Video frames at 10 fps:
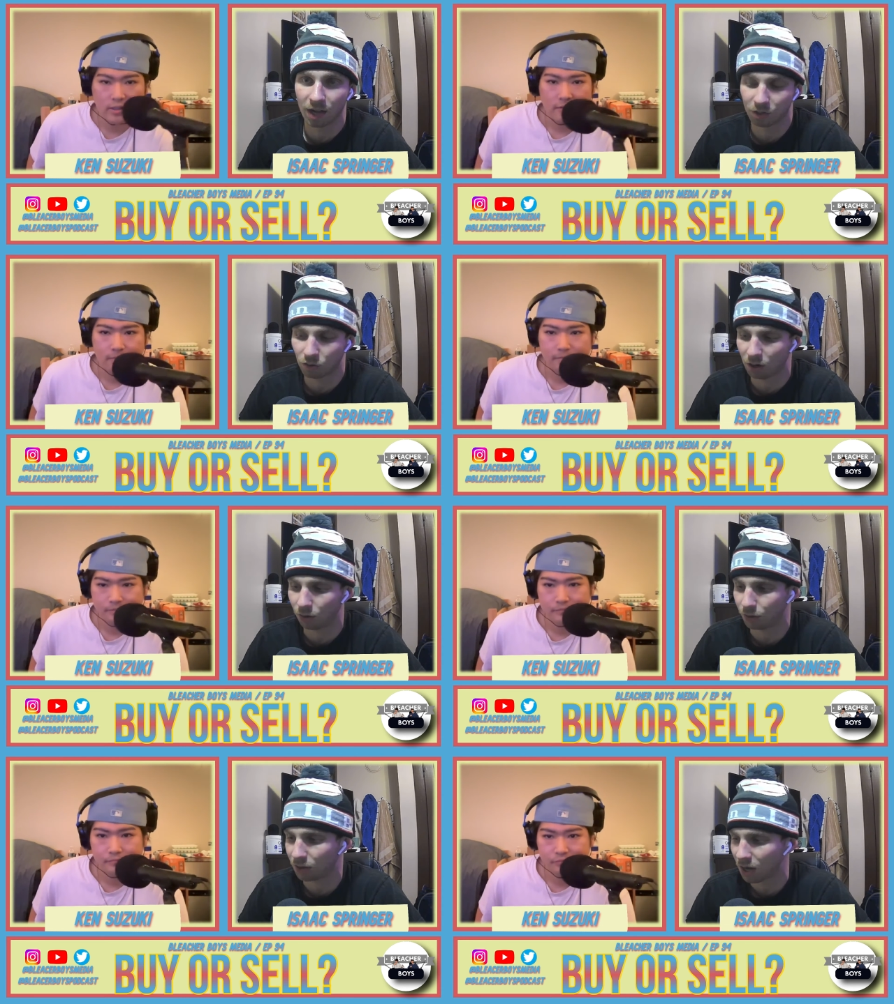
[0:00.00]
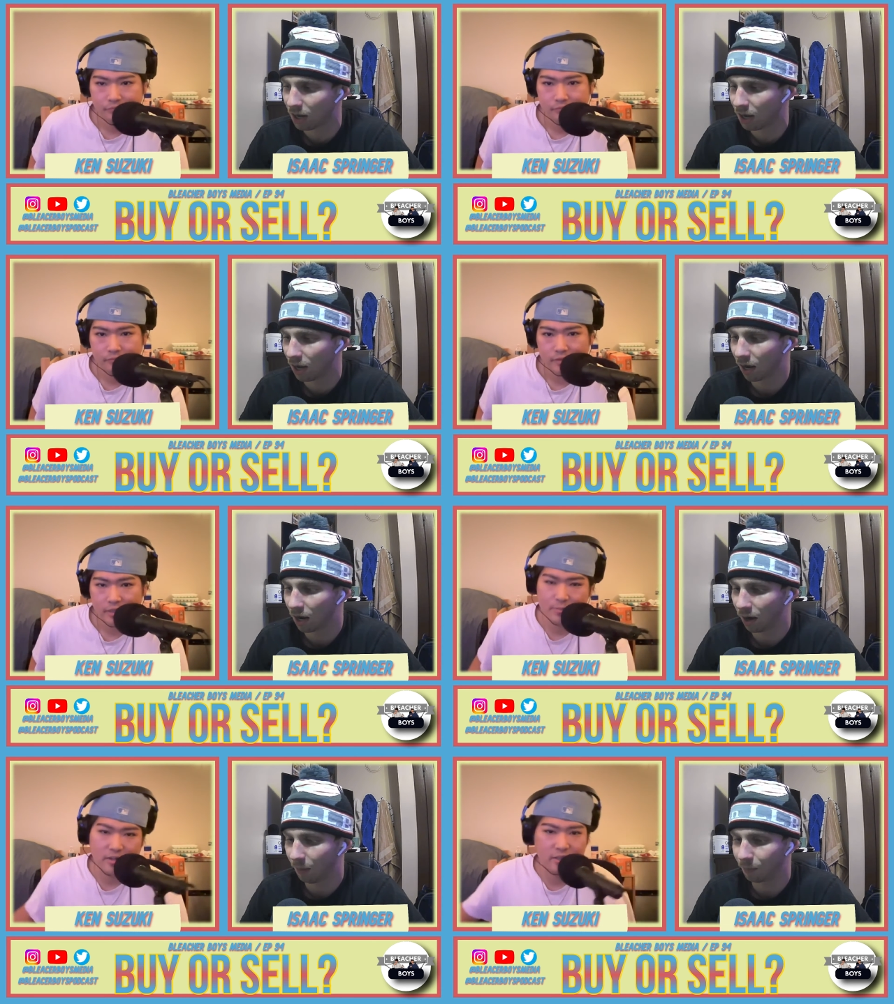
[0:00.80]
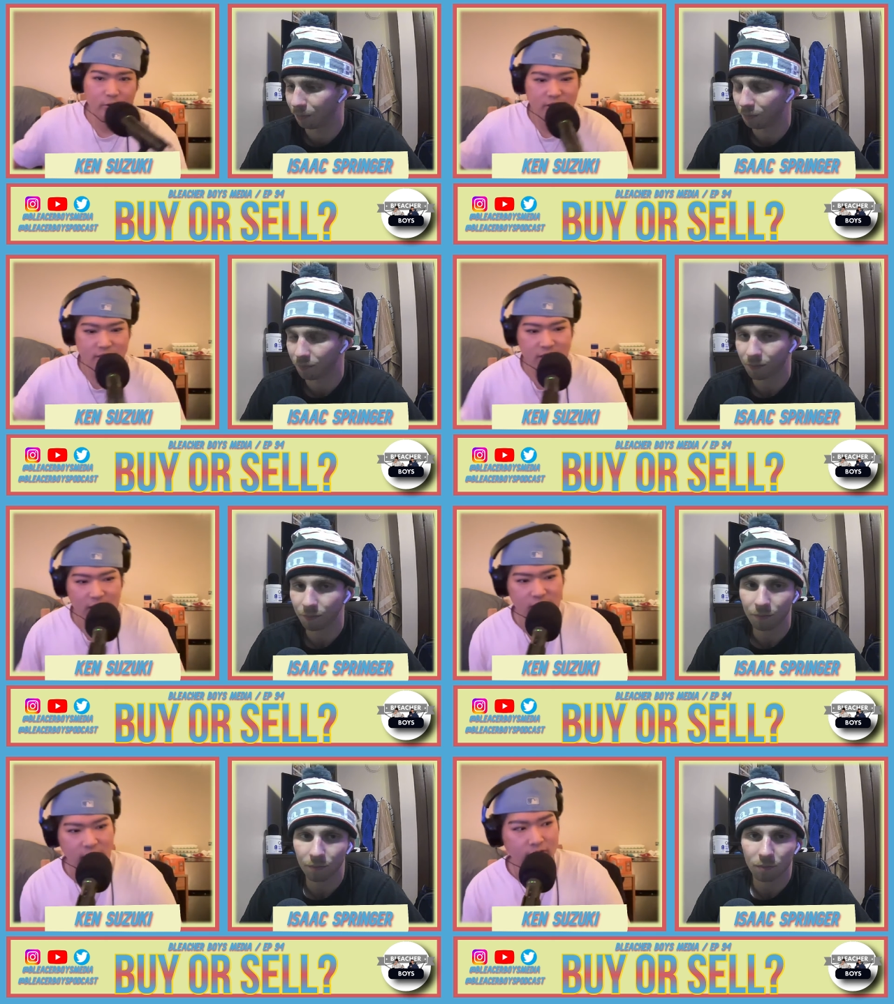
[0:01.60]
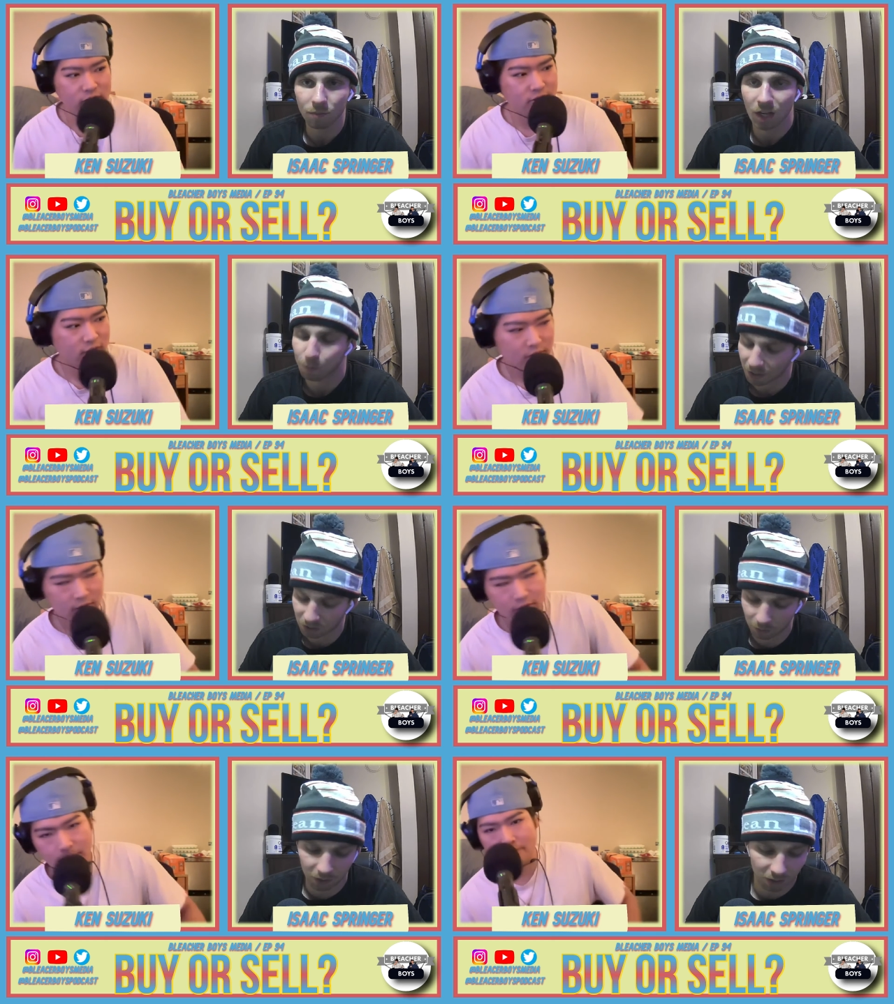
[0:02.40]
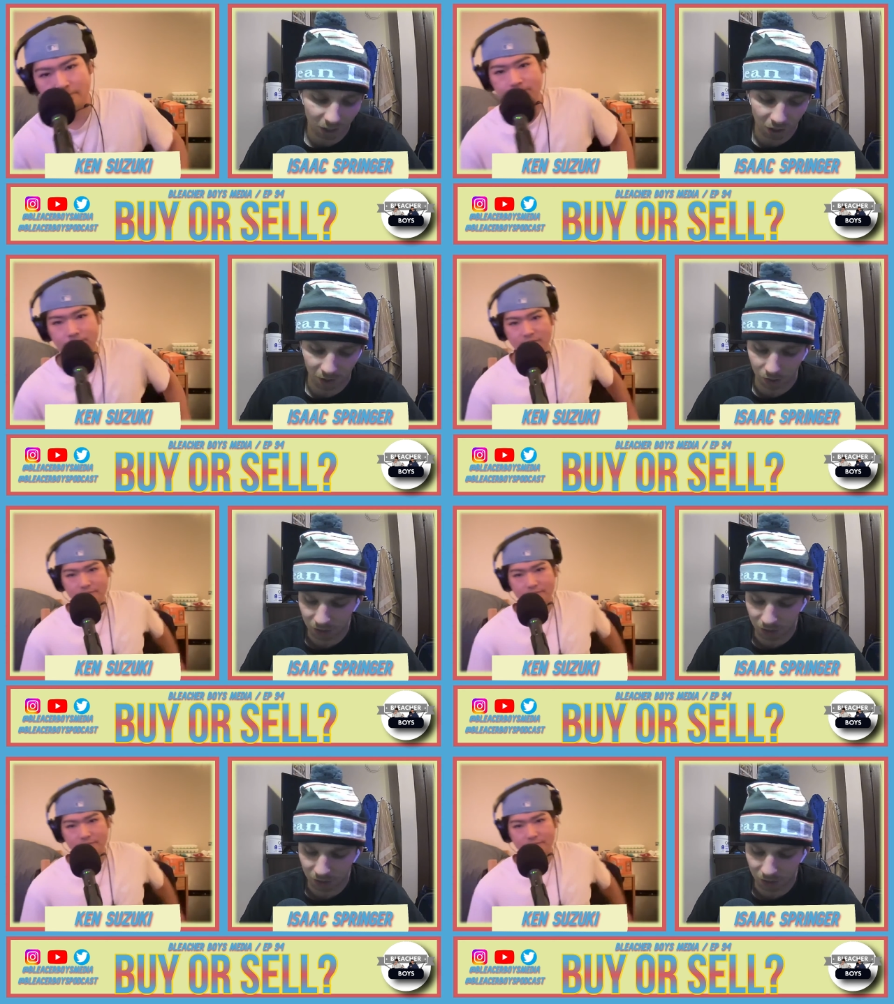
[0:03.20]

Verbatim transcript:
Speaker 1: his struggles especially um, with this DJ news. Especially with this DJ